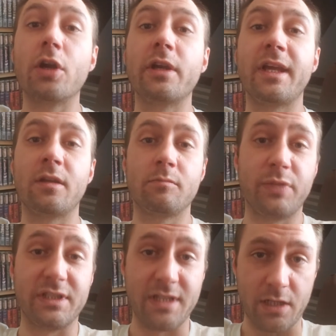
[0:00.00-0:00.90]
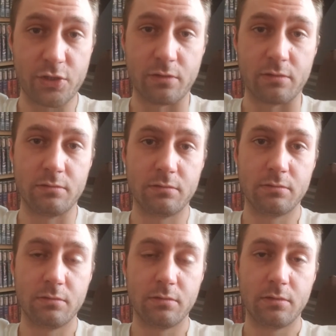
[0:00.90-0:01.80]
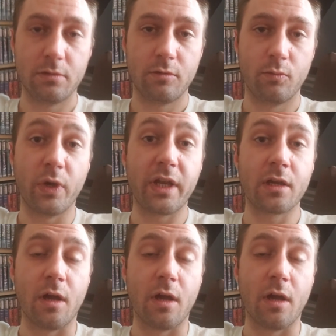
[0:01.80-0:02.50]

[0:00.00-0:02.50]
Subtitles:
earning potential when